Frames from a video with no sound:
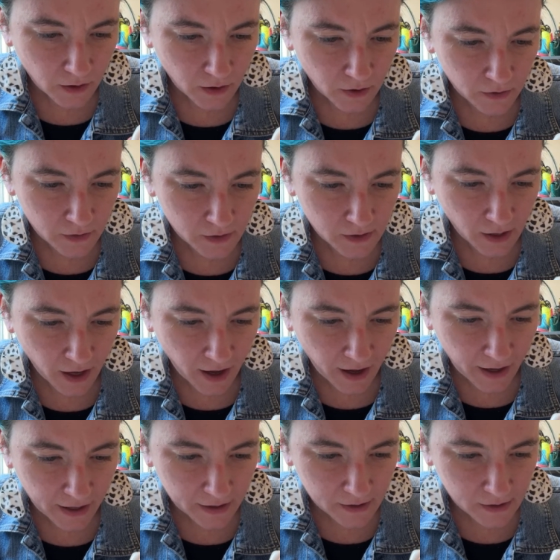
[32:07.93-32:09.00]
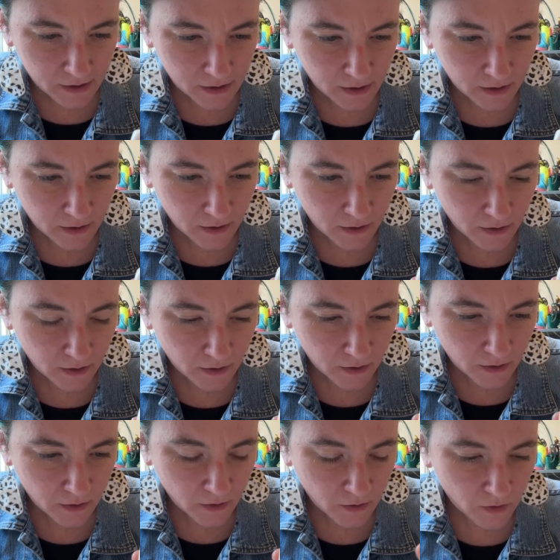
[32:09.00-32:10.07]
a good size
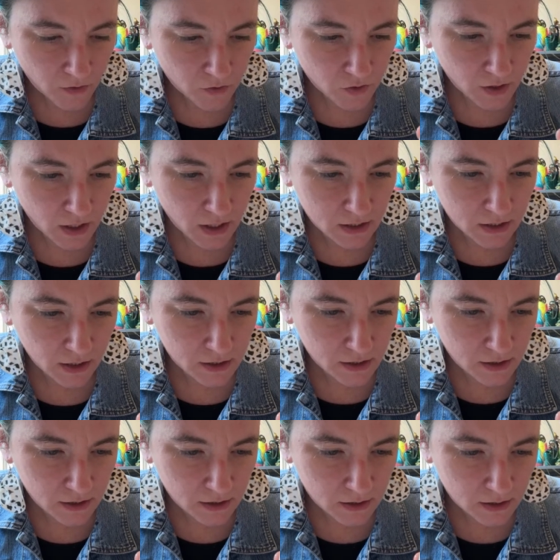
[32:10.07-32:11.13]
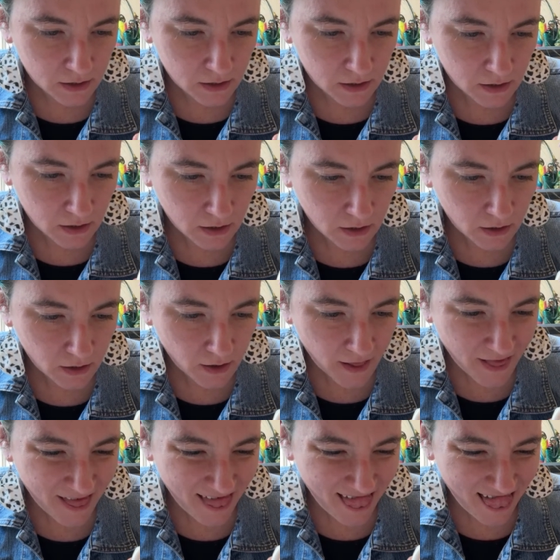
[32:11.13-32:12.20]
so that it doesn't
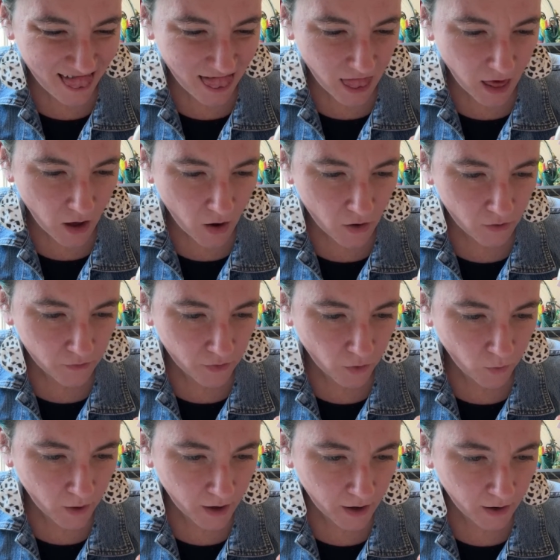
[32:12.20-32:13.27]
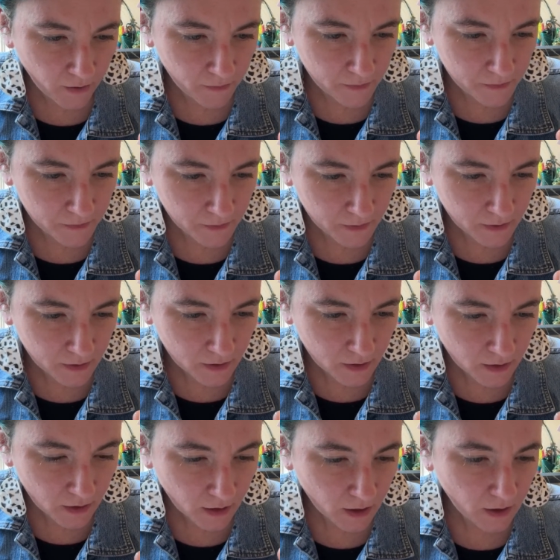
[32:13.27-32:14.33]
overwhelm
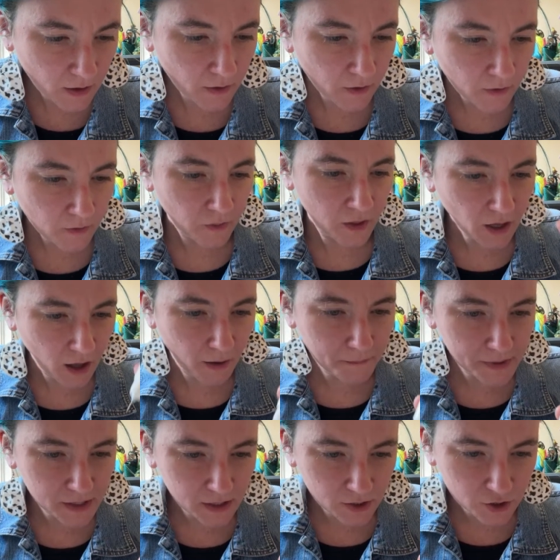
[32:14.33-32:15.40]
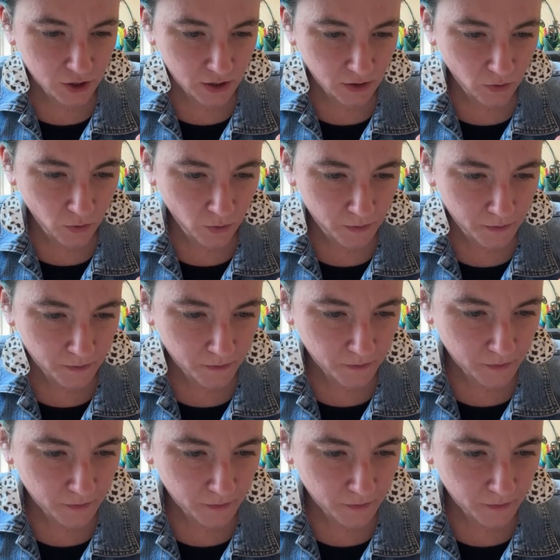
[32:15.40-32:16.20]
the composition. Ooh,